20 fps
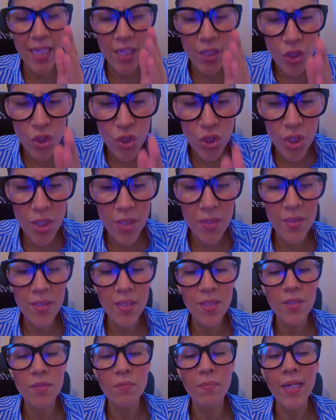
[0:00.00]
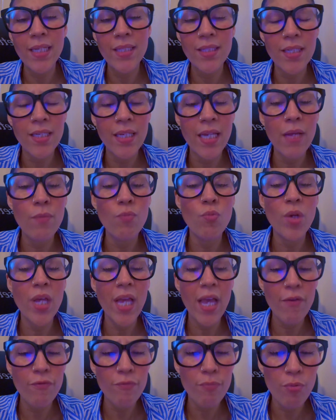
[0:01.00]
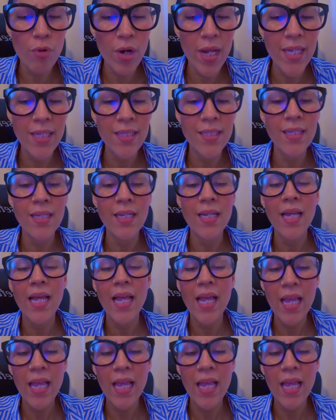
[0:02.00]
In Jesus' mighty name we have prayed.